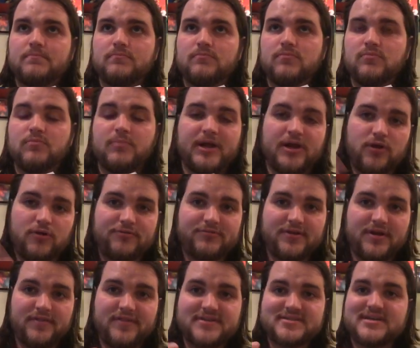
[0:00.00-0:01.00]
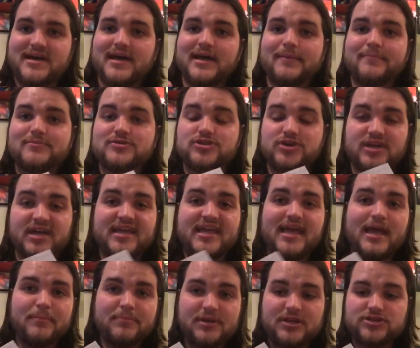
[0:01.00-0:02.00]
my girlfriend at the time, took a
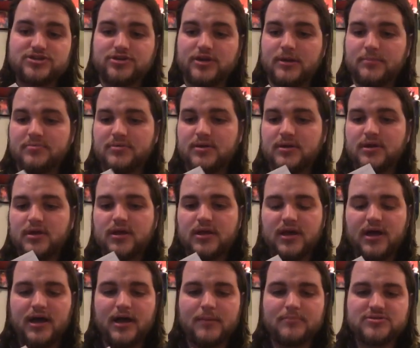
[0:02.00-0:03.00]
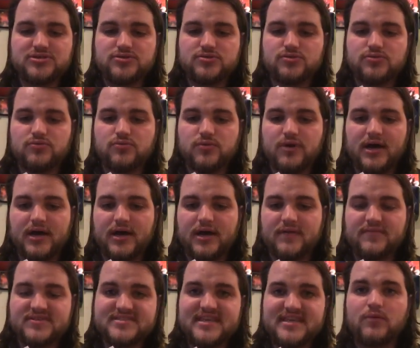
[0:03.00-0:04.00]
camping trip to
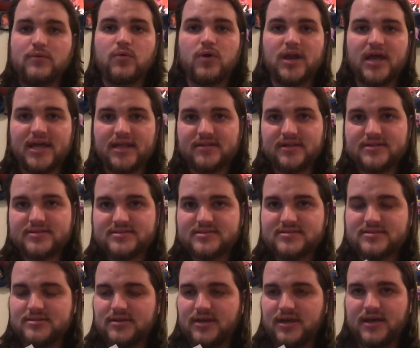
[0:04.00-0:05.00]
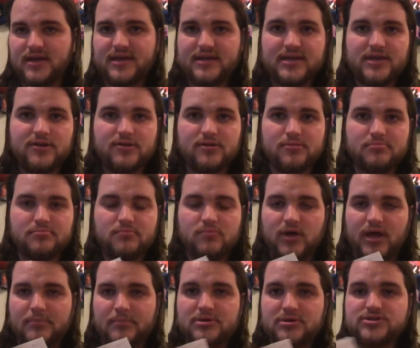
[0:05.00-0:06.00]
the San Juan Islands here in
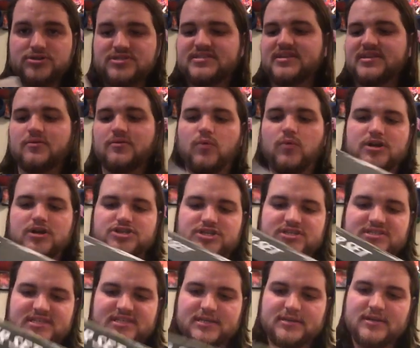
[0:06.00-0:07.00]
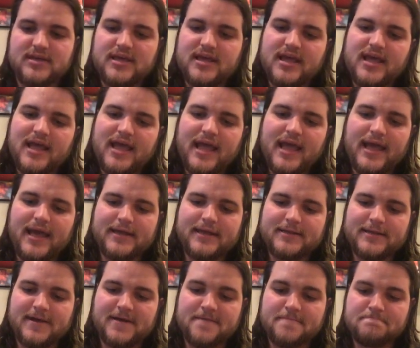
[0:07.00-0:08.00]
Puget Sound, Washington,
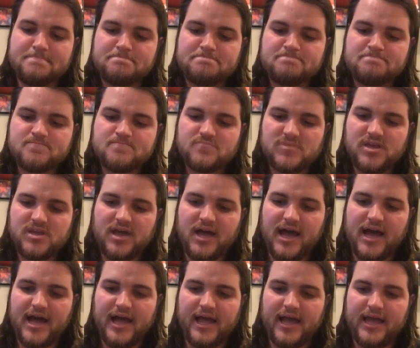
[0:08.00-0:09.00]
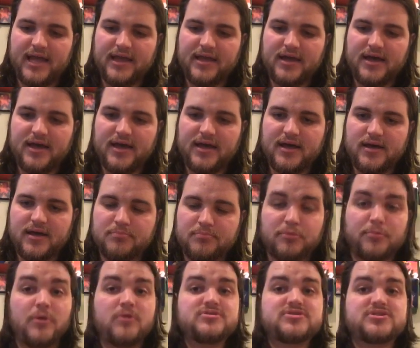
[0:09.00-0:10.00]
and I
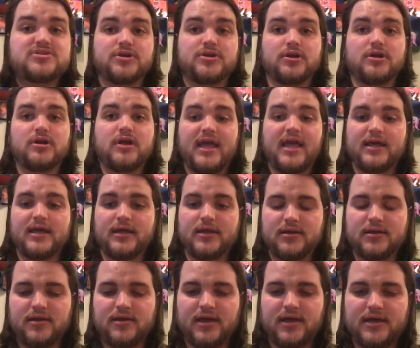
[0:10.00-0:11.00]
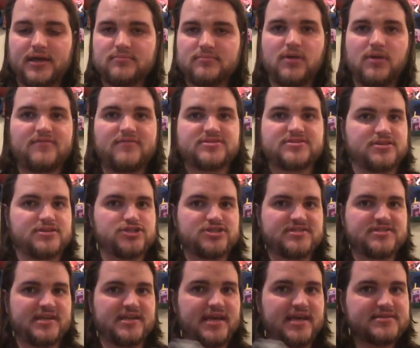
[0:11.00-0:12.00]
proposed to her, and obviously she
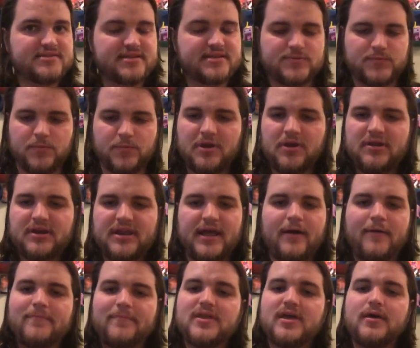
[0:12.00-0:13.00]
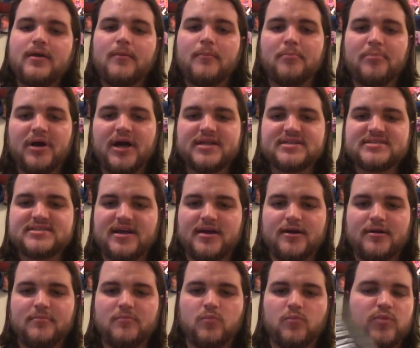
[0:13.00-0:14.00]
said yes because we're married now. But
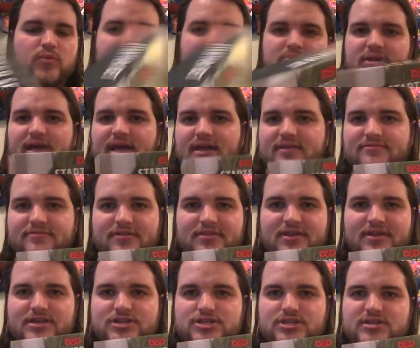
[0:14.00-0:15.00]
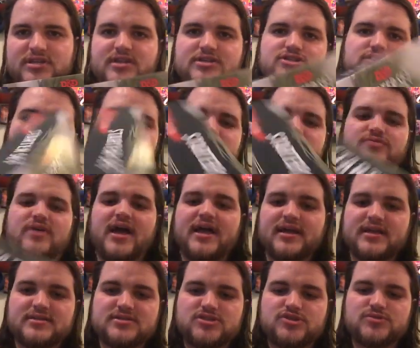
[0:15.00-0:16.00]
we played 5th edition Dungeons and
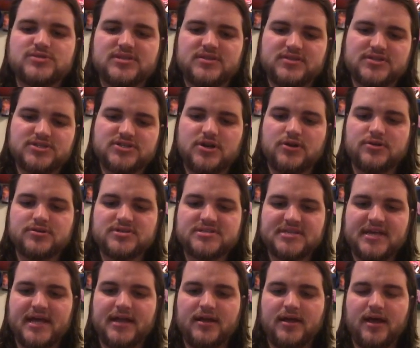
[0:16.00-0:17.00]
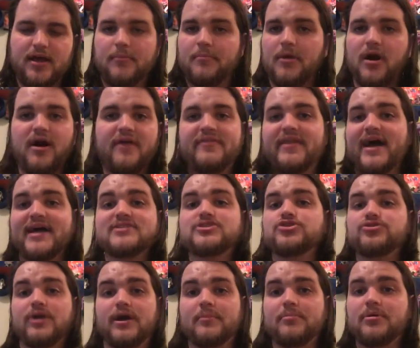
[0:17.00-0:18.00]
Dragons using the starter set on that
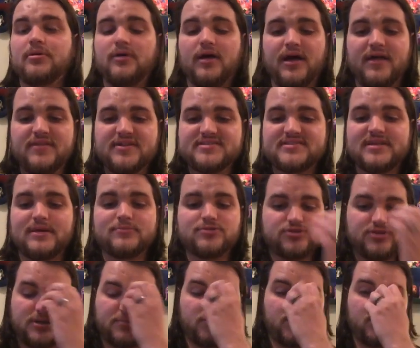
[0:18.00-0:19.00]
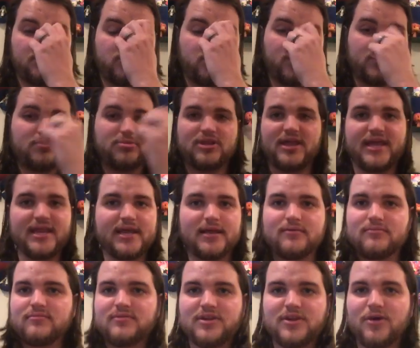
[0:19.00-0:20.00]
trip. The same trip, we played it,
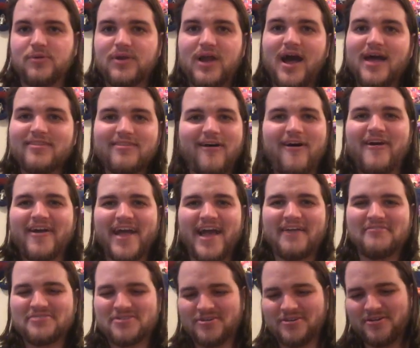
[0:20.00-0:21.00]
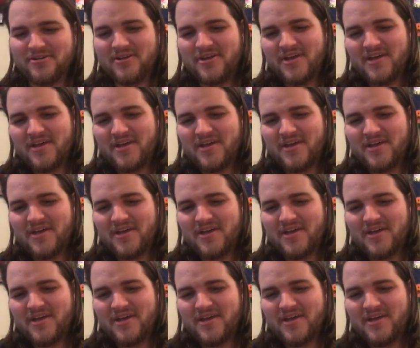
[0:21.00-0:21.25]
not long after